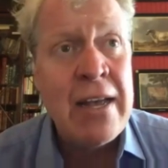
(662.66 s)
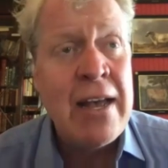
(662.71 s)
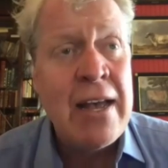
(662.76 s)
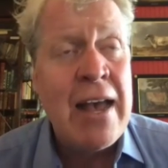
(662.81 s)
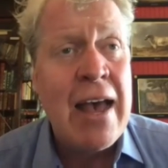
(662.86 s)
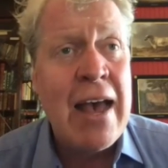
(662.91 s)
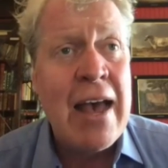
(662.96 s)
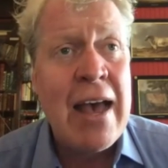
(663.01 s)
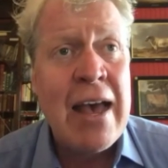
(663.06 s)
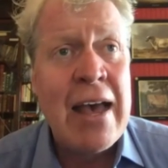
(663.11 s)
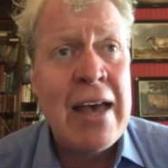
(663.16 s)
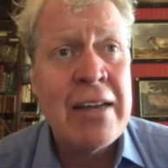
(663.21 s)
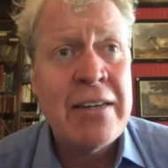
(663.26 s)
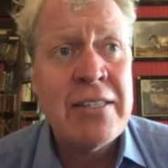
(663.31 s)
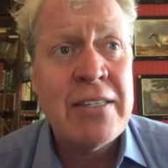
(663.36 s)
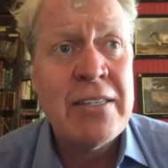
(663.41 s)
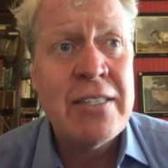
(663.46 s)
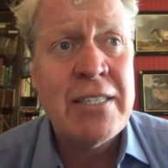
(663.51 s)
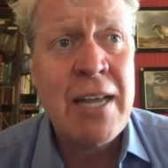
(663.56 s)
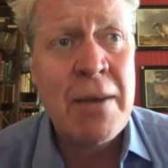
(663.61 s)
And
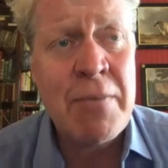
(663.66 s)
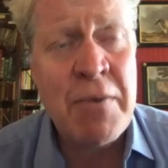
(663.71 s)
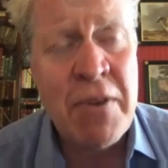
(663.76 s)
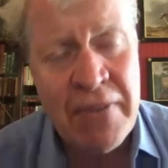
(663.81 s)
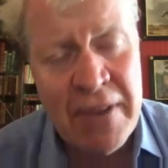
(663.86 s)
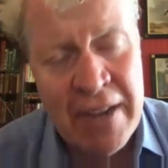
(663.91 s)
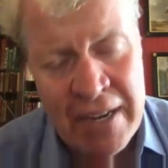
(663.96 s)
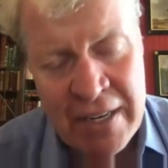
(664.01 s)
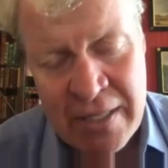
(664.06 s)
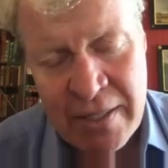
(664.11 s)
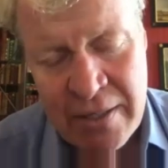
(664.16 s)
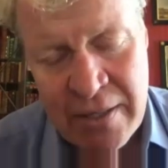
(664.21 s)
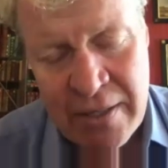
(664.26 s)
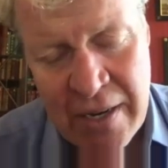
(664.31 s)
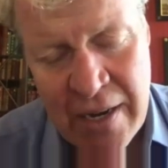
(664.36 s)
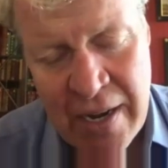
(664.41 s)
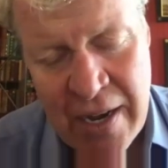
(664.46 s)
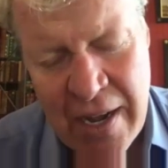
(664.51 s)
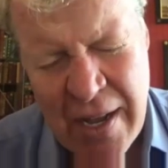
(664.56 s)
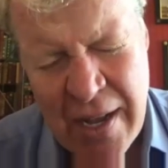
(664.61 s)
some of it
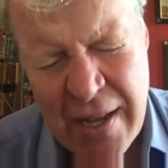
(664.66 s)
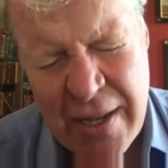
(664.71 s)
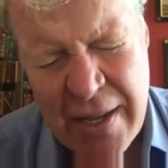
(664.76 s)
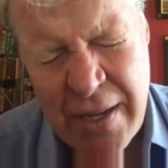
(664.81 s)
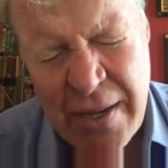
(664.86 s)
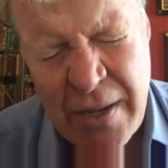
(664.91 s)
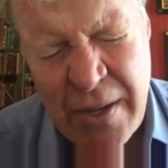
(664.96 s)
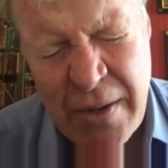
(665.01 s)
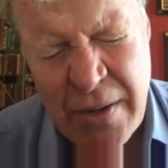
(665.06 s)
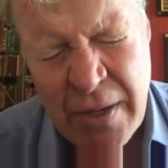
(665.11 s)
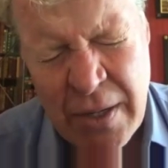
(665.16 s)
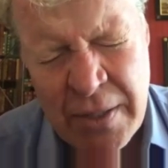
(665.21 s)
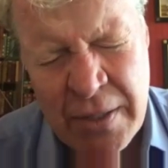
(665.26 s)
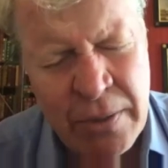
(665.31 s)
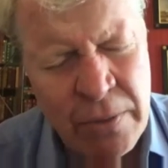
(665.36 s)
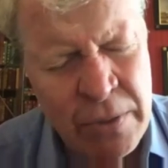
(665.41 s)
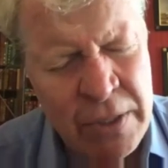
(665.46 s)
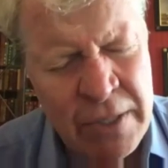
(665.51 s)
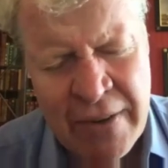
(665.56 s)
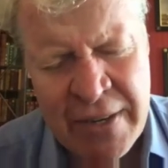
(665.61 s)
you can
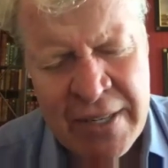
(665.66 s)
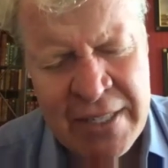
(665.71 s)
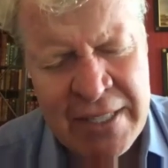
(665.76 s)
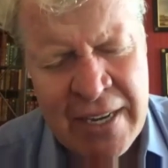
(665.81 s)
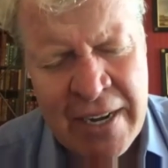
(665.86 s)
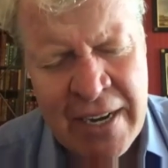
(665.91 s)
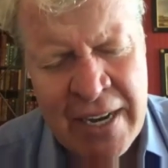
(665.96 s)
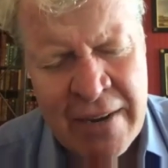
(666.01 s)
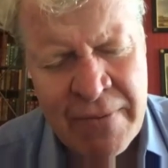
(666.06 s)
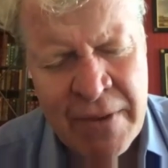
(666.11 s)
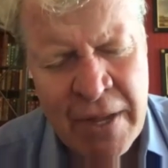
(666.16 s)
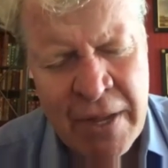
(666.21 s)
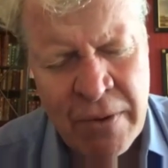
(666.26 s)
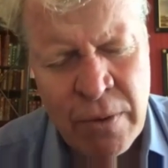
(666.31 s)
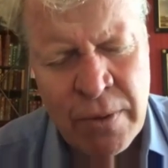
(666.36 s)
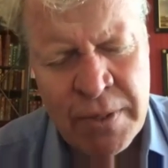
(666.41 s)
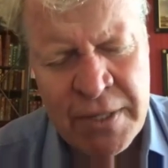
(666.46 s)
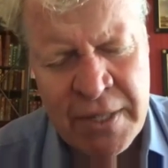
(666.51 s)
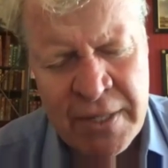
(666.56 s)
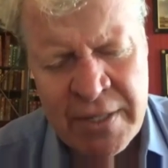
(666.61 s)
sort of understand, even though, of
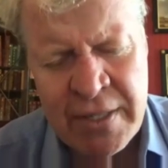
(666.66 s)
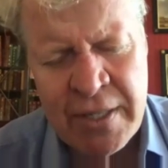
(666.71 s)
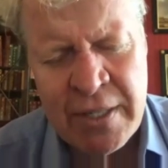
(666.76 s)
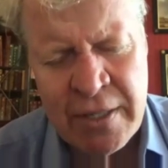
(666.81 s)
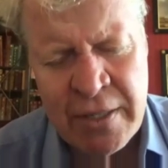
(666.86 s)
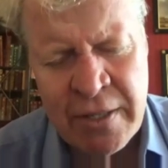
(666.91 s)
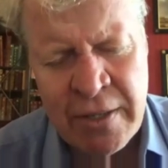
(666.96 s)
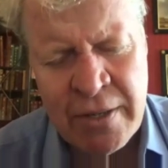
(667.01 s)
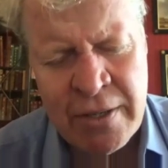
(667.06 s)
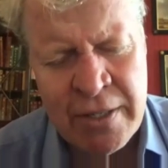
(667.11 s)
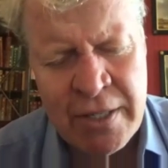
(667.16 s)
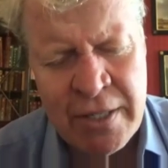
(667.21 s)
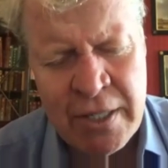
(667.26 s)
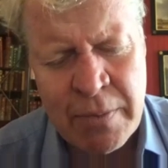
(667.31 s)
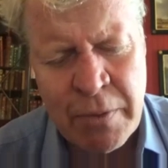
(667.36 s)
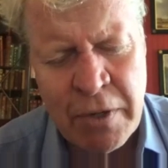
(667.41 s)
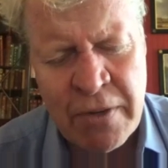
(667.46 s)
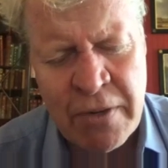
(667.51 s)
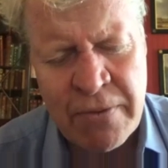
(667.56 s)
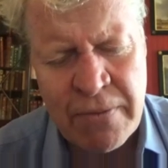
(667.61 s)
course, it's just, you can
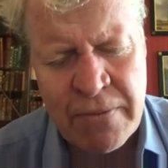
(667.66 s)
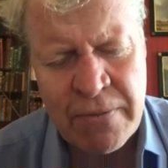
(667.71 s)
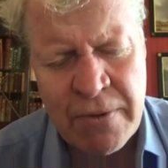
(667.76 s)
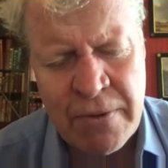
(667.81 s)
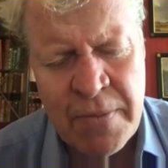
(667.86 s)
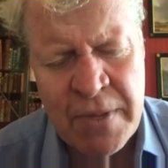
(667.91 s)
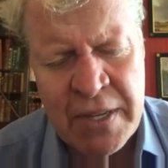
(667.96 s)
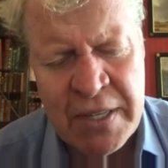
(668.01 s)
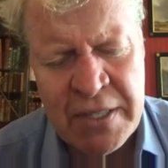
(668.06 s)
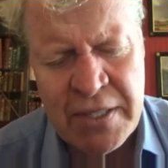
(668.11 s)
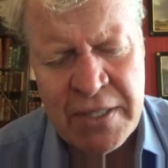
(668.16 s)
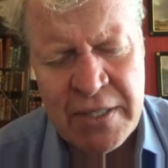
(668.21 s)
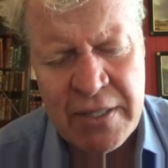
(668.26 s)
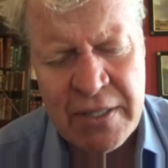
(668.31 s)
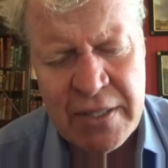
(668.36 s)
disapprove from this